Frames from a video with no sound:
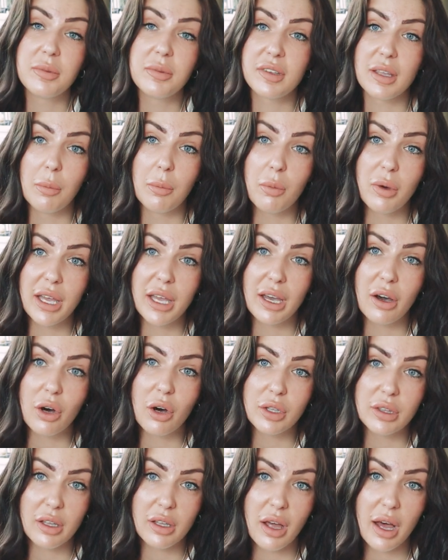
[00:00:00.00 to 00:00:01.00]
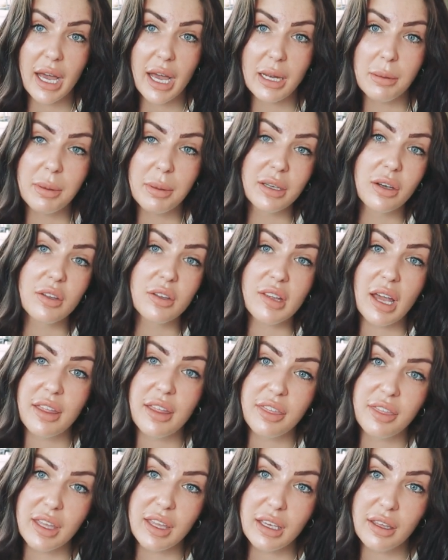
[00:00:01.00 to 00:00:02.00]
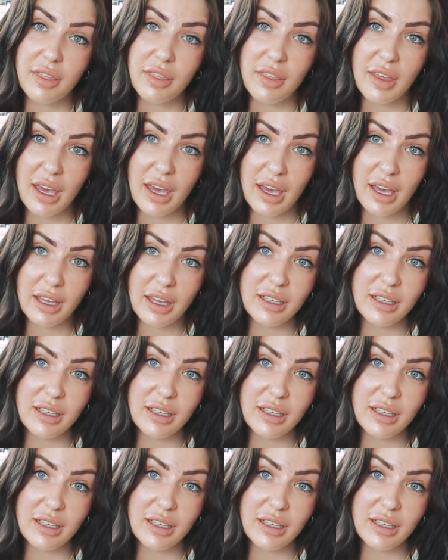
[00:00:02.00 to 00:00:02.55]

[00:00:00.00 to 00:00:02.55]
them somewhere online because I think they're